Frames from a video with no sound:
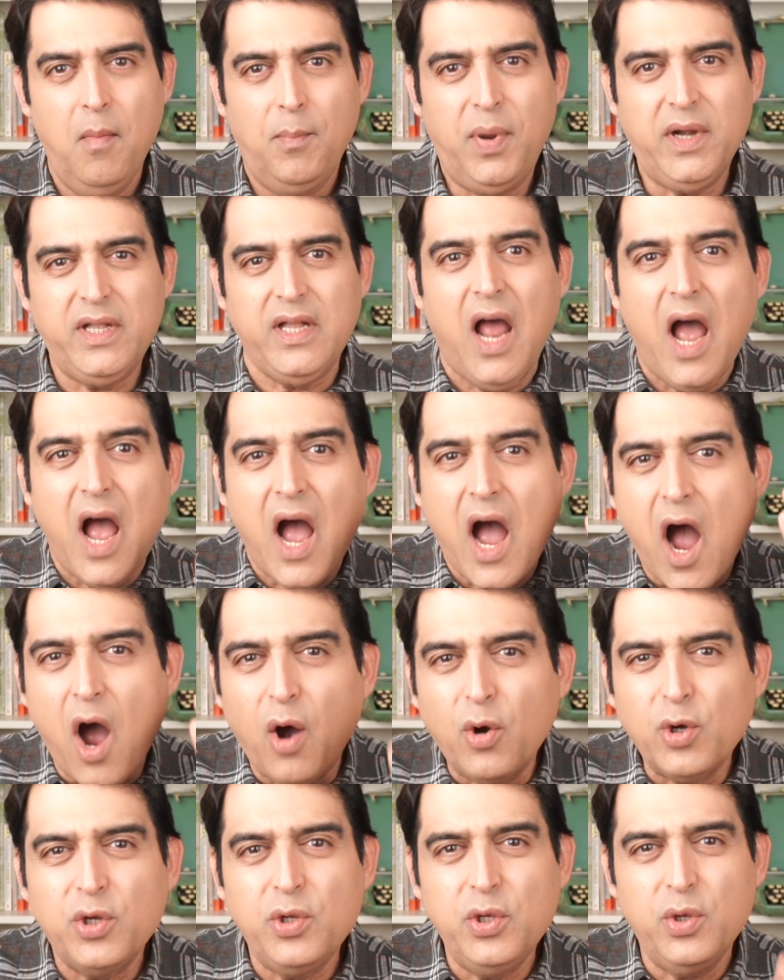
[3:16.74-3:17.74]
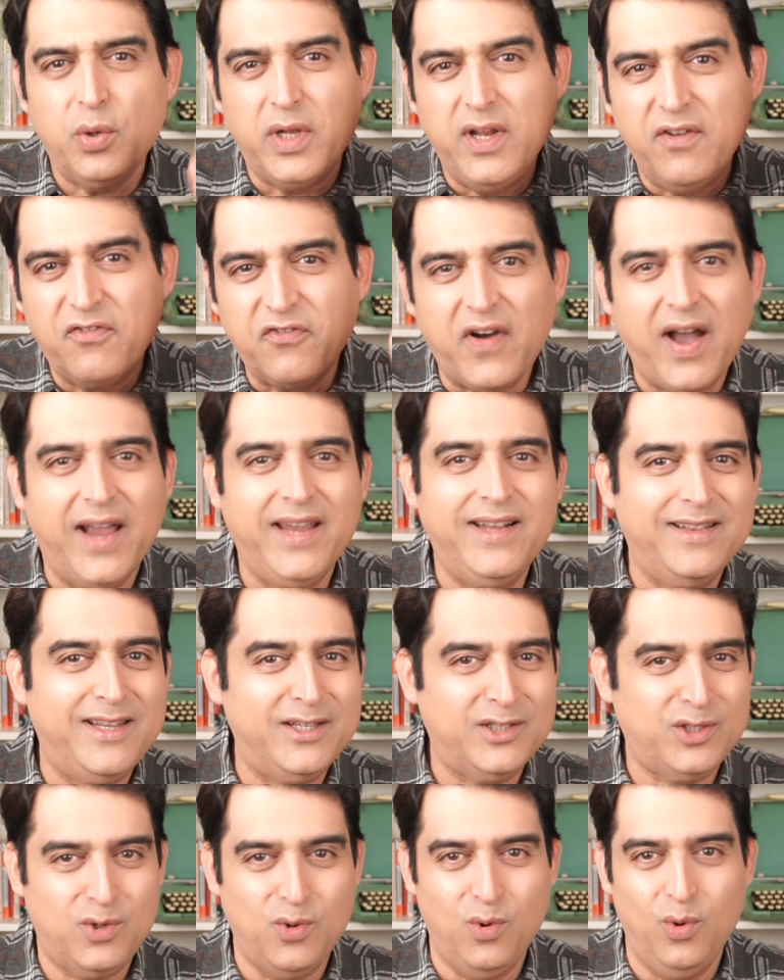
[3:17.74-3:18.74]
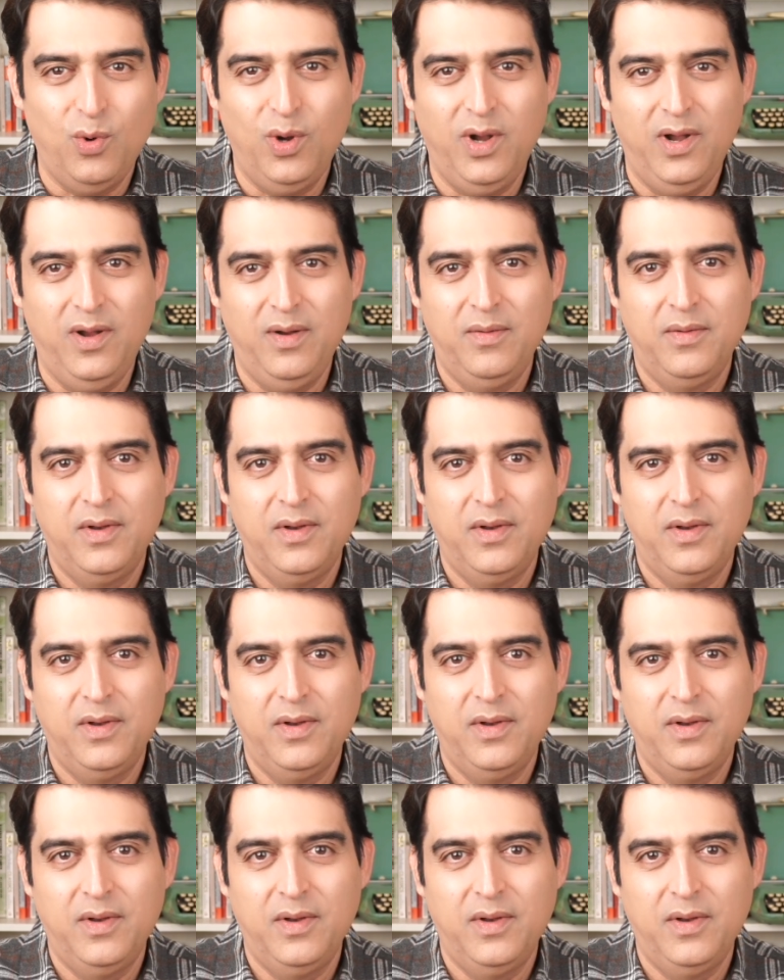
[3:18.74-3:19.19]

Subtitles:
But how do you define this goal?